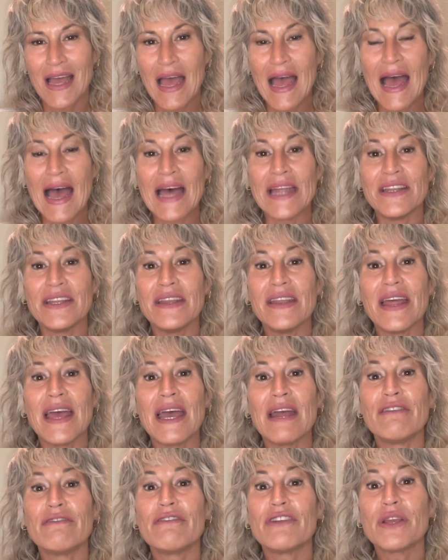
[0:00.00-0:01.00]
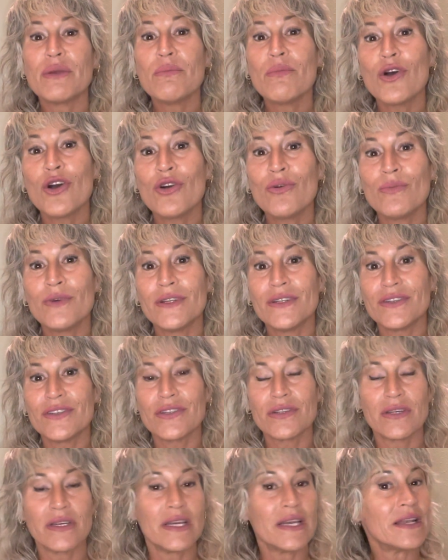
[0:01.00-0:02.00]
And in every moment,
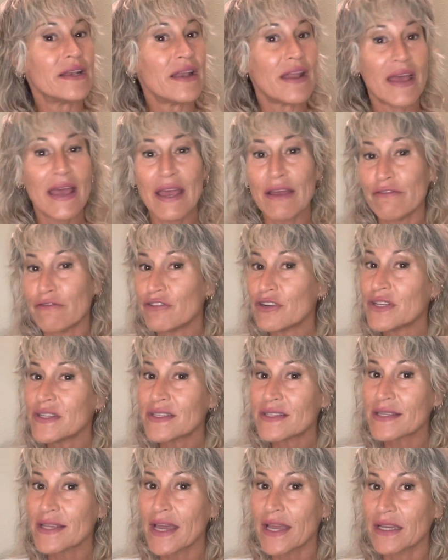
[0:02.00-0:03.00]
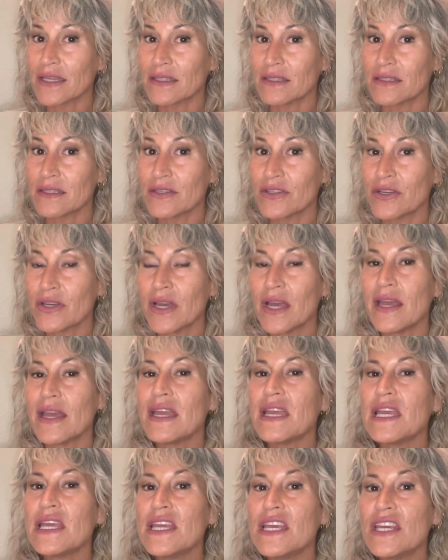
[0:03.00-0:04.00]
in every second,
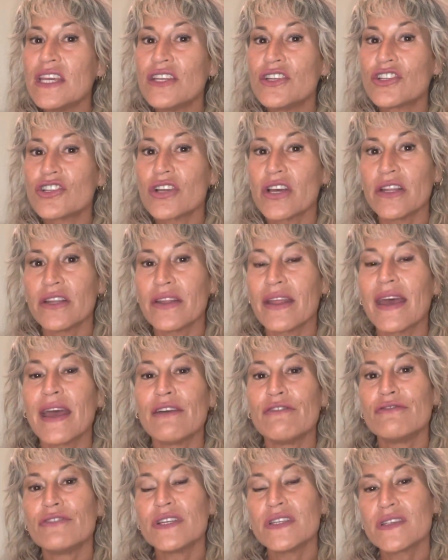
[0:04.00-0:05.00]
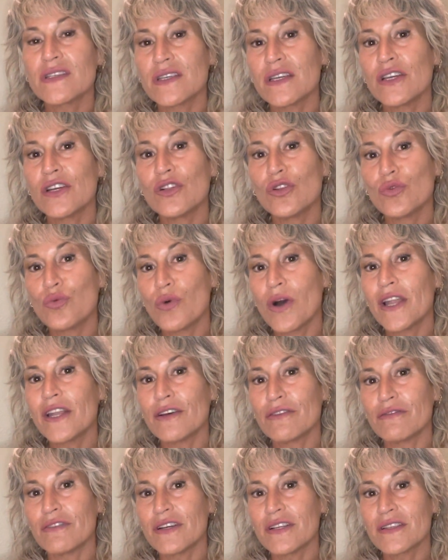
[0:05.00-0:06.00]
each and every single one
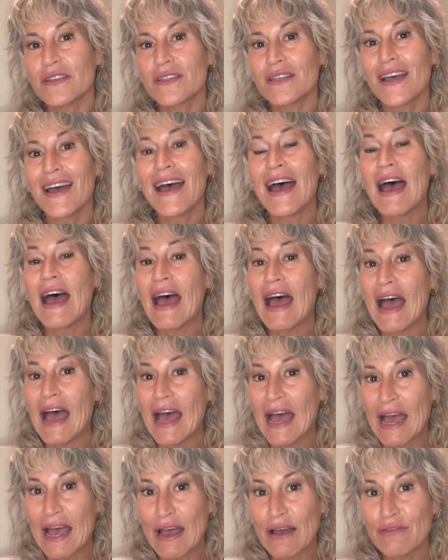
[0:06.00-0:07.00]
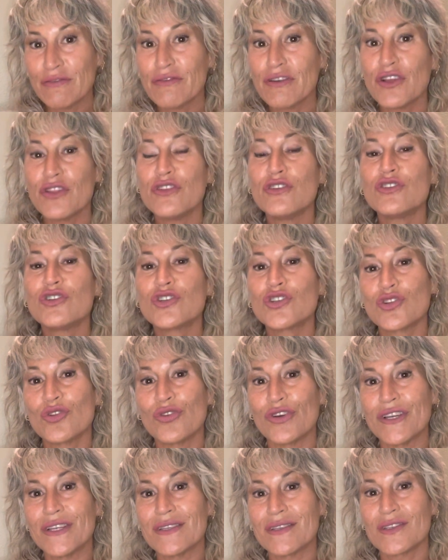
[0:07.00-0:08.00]
of us have the
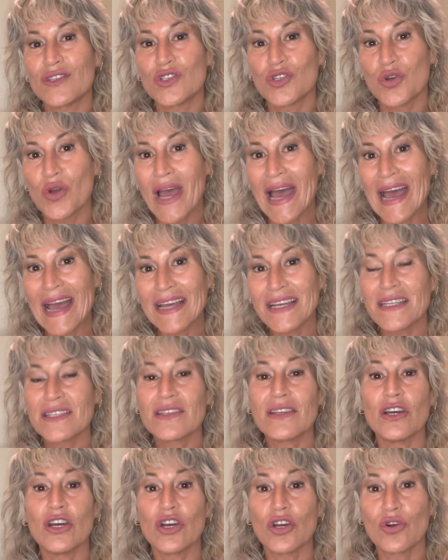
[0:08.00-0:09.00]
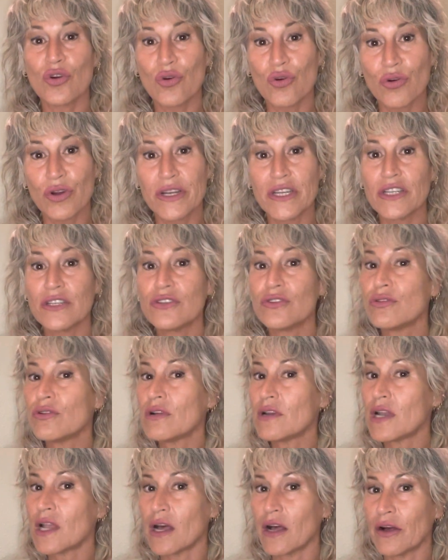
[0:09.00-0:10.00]
choice to act according to
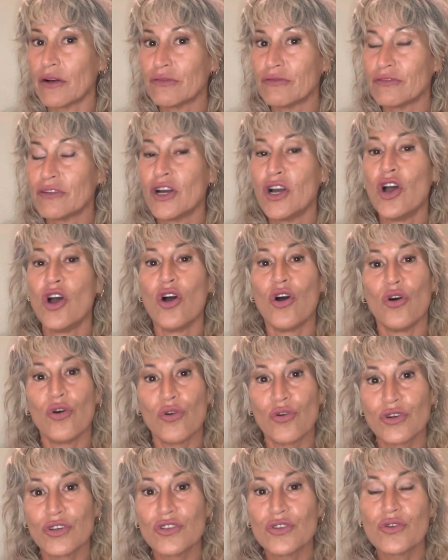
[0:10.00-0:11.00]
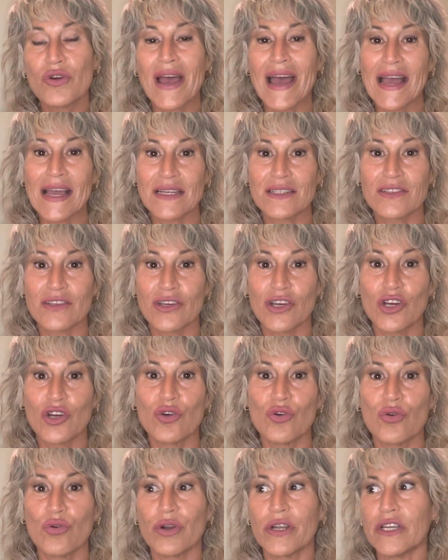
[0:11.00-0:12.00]
love or to act
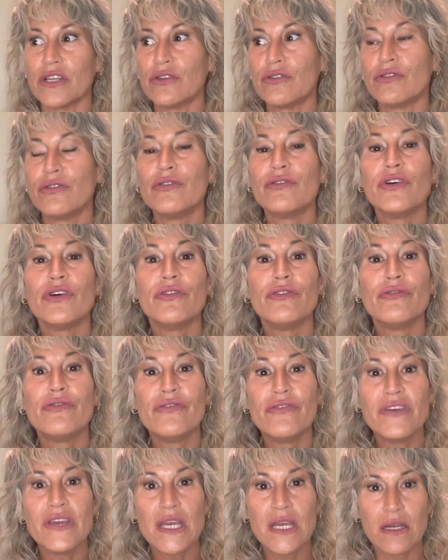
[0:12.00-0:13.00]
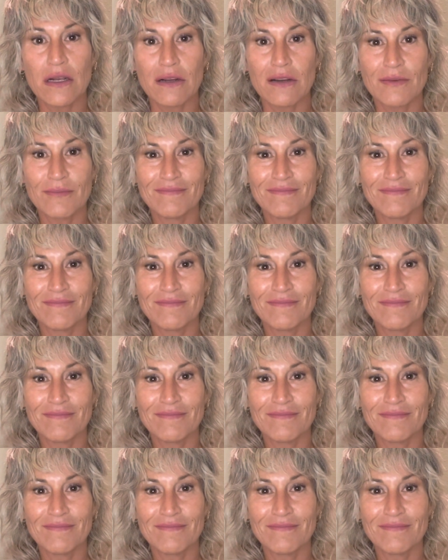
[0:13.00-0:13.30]
according to fear,